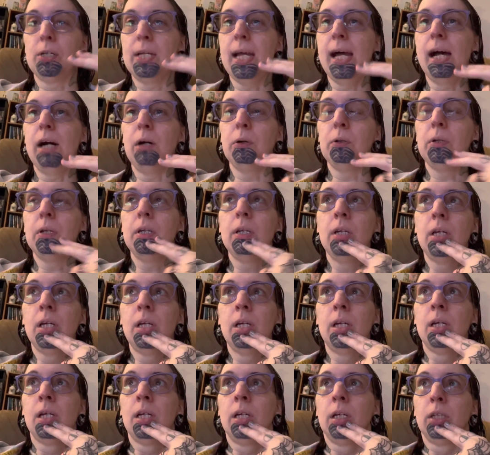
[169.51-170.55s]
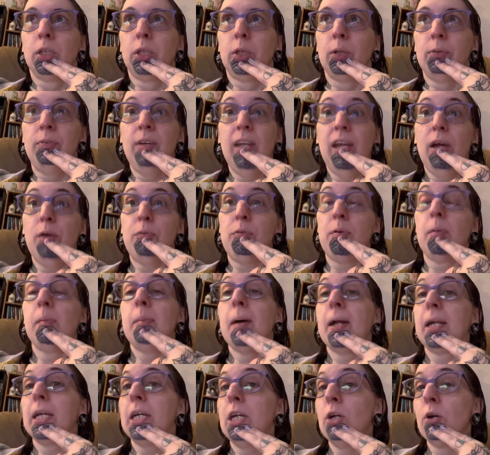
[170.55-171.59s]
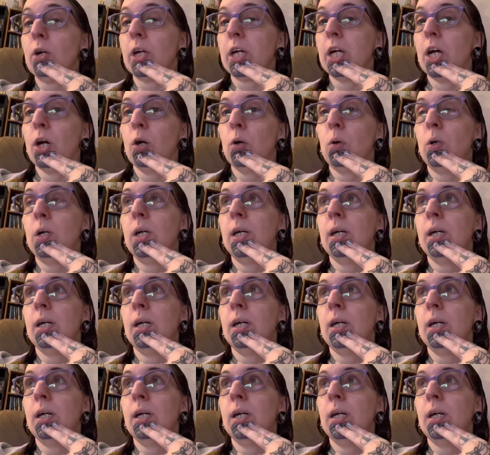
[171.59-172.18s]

down to a video from about a year ago,